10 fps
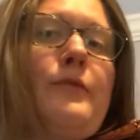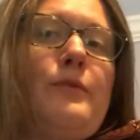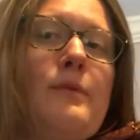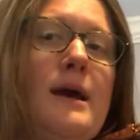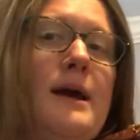
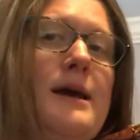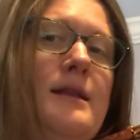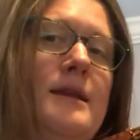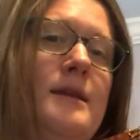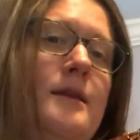
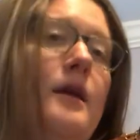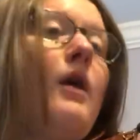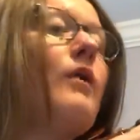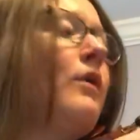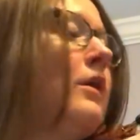Ready,
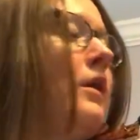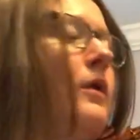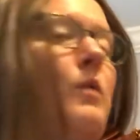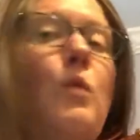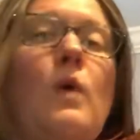go. 1,